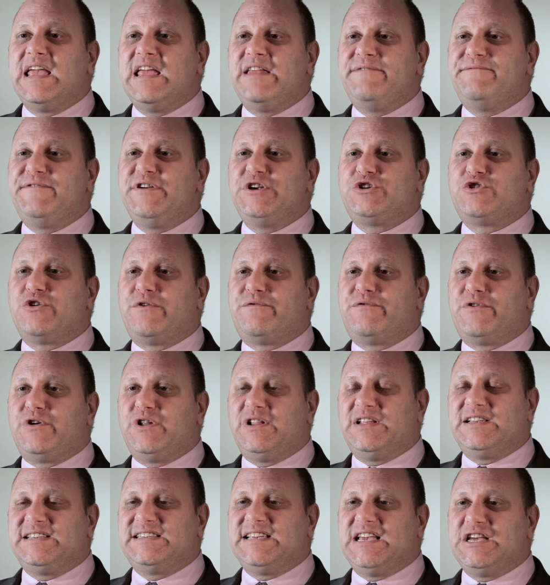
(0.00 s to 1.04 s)
In vitro
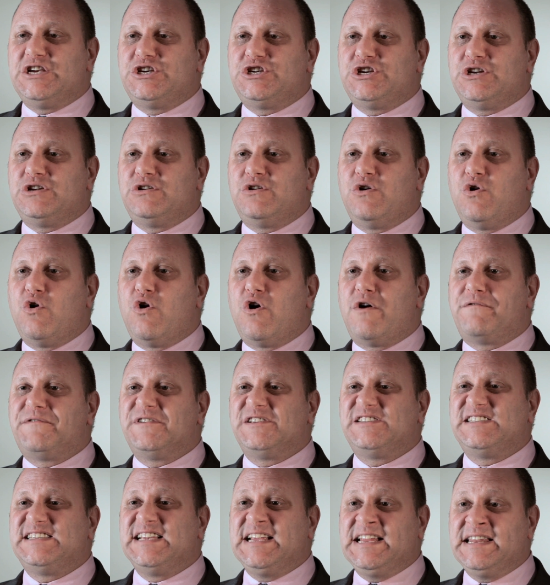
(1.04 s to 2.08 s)
fertilization
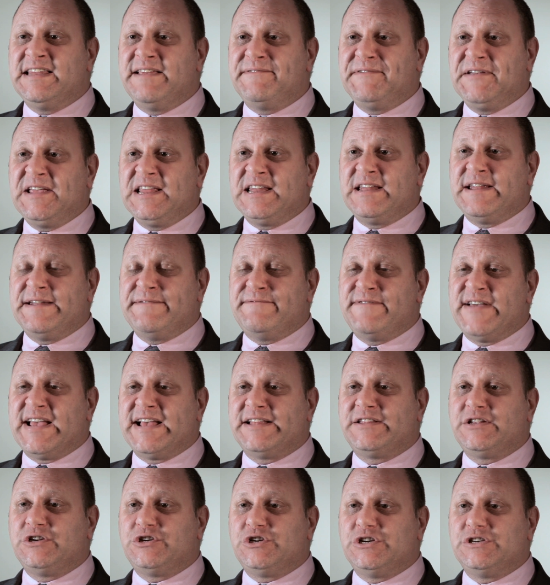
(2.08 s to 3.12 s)
offers significant
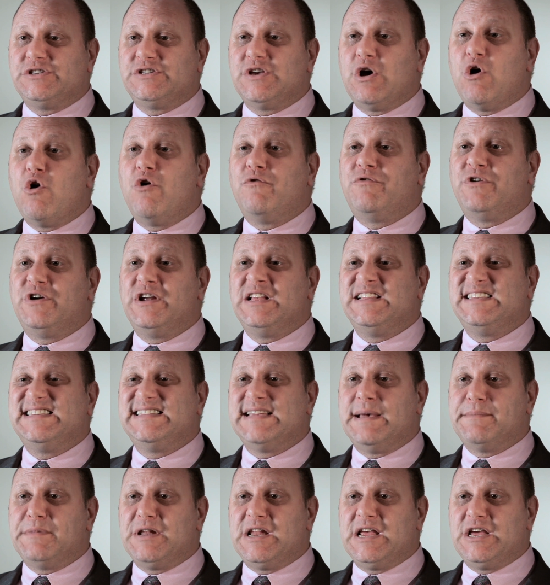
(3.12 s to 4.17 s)
advantages over
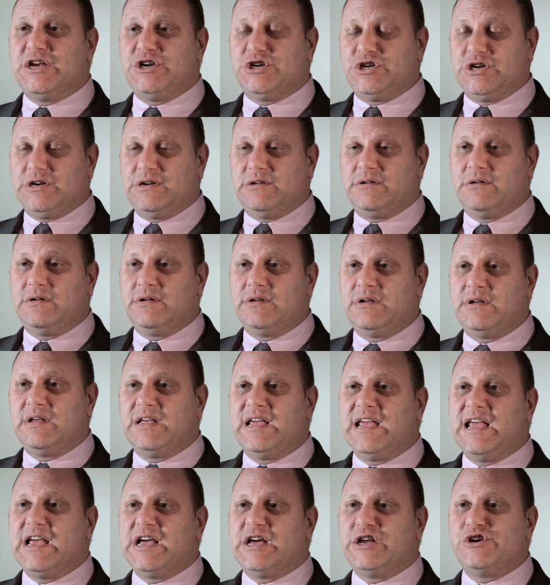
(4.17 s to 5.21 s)

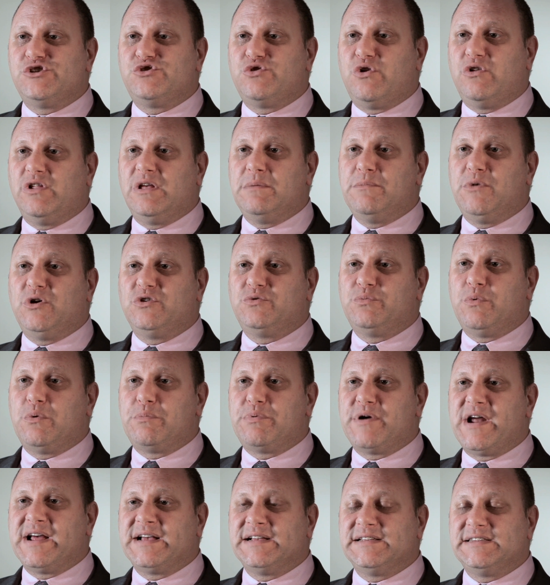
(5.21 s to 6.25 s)
insemination in controlling multiple
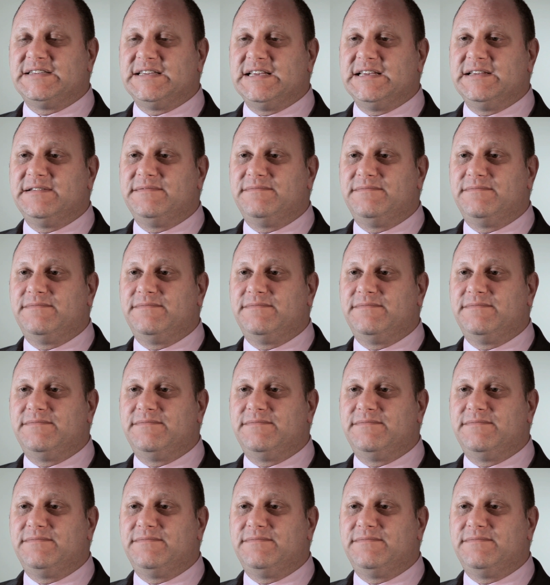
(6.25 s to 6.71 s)
pregnancy.